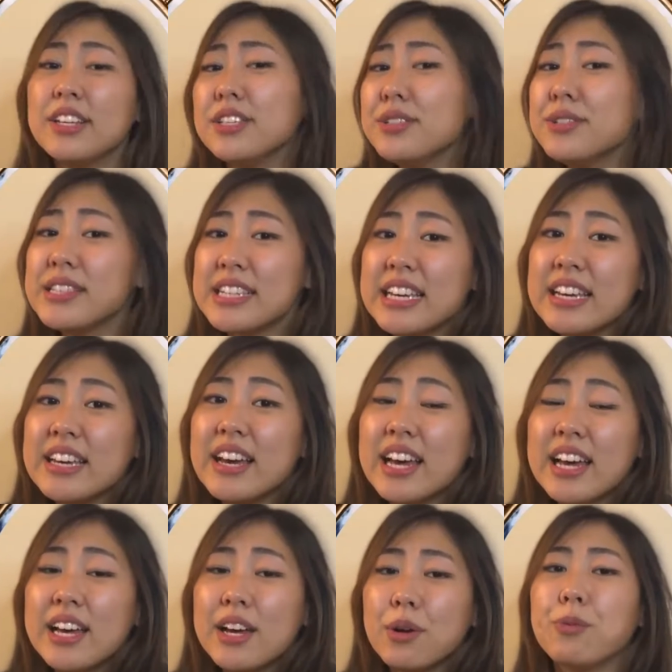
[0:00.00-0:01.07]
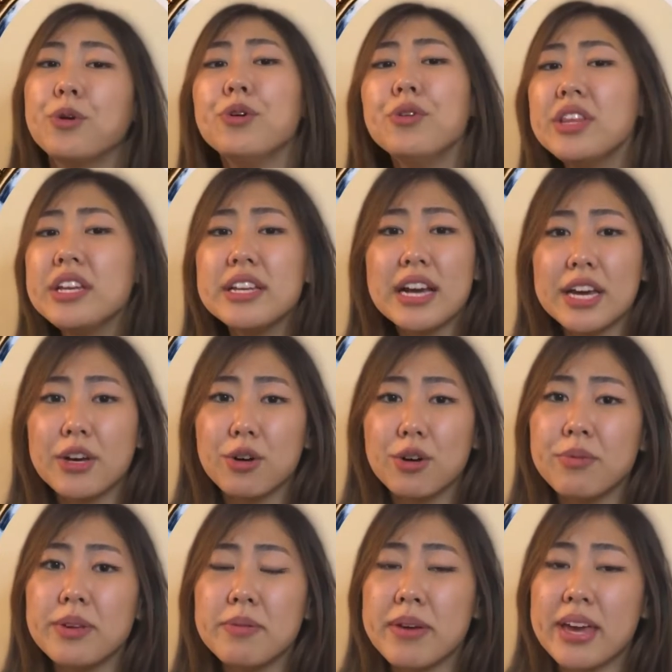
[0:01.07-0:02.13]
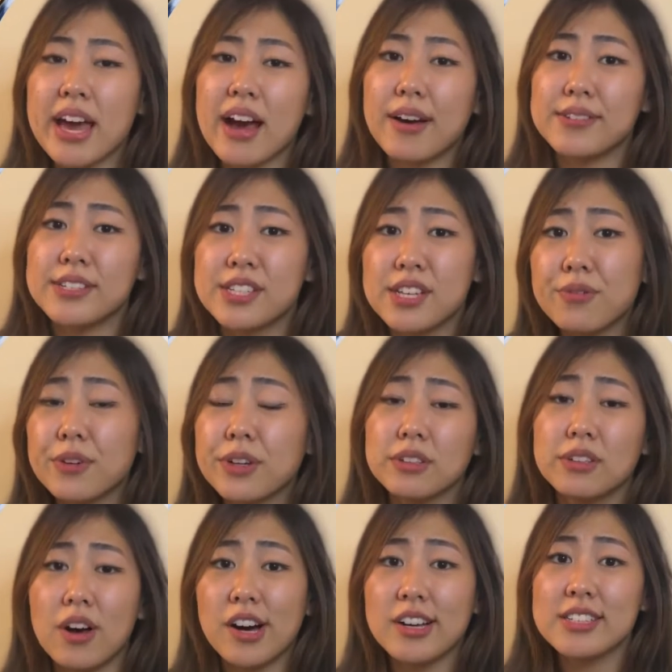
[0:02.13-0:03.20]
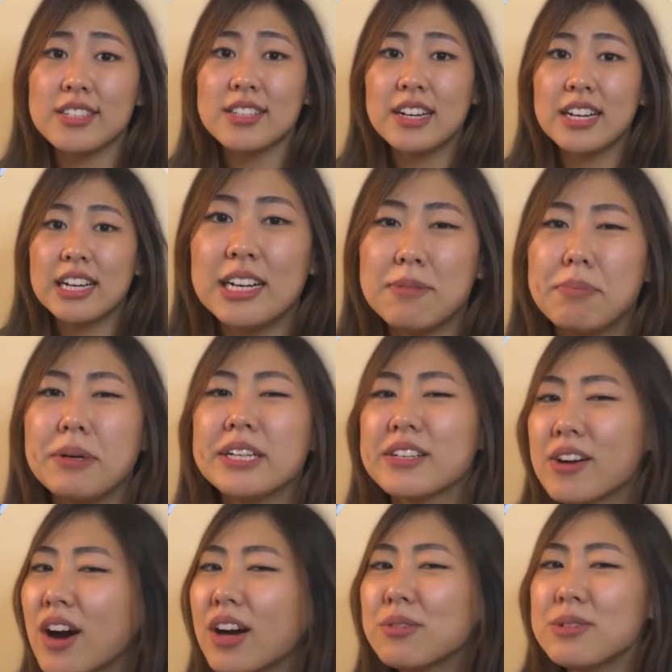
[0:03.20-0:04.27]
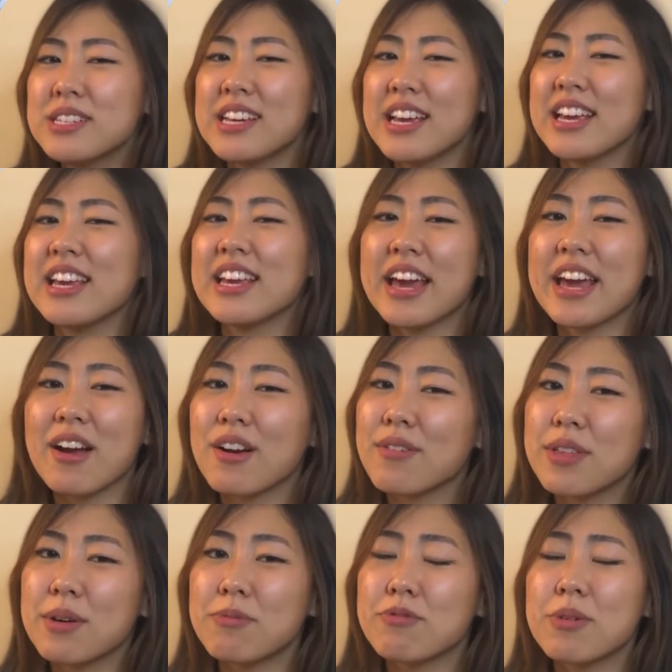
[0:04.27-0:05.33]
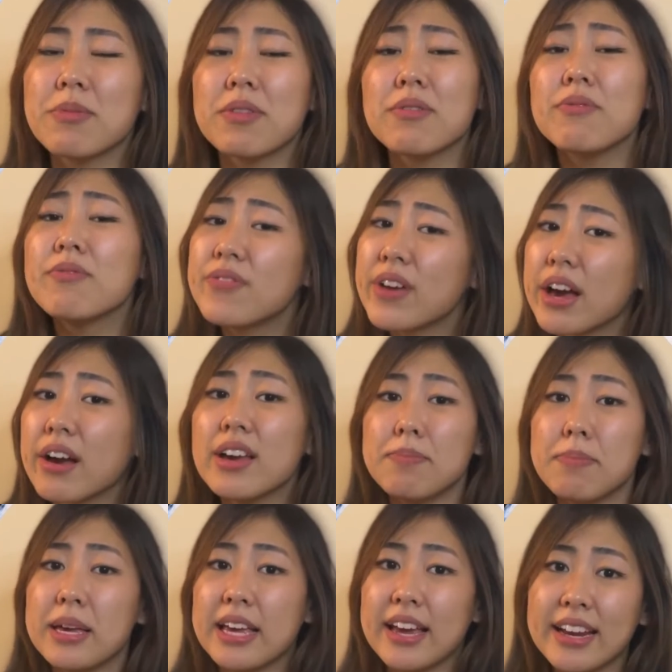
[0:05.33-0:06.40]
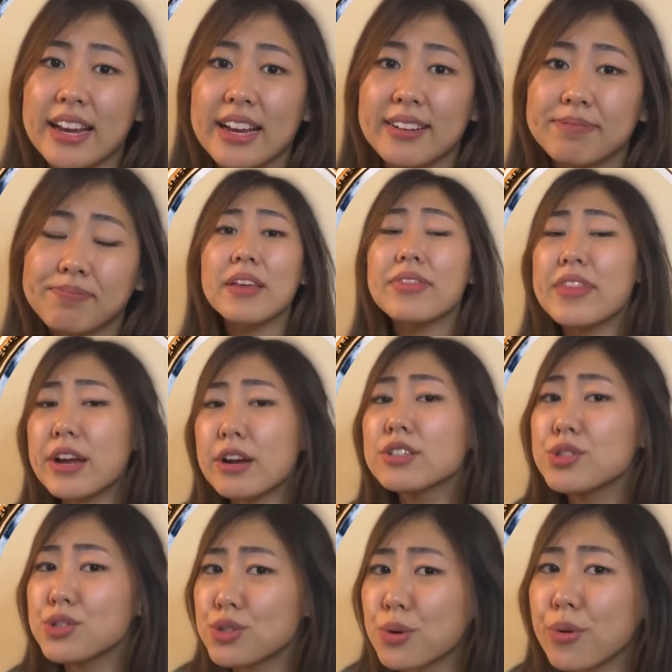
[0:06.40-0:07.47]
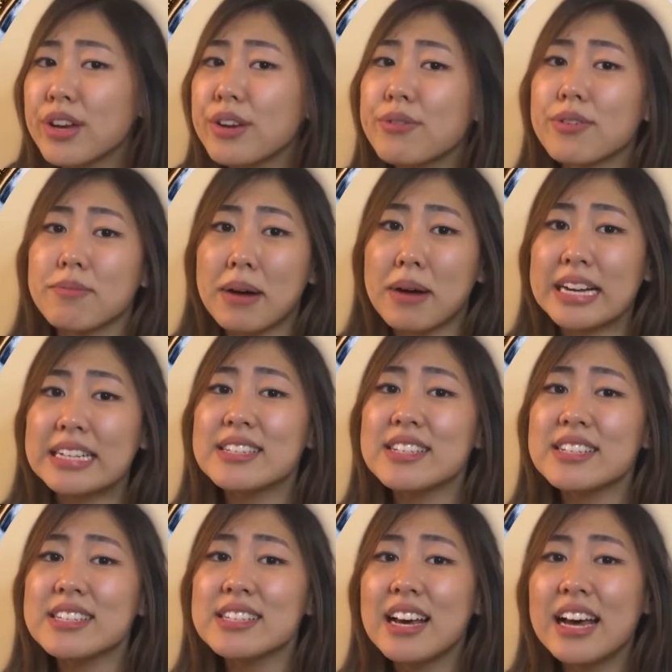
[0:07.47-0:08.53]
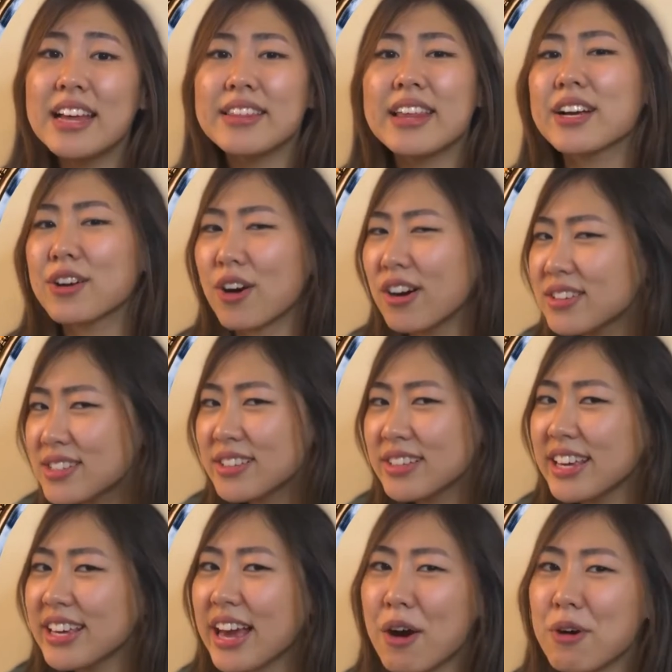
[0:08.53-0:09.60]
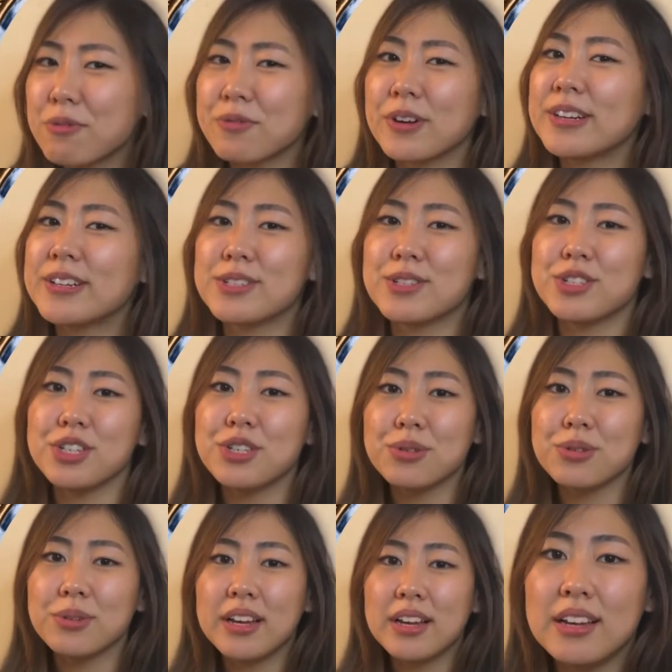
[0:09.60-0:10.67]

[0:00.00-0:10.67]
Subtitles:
You see, Ruth and Naomi may have suffered loss, but God was taking care of them from the very beginning. Their story reminds us that God's looking out for us too.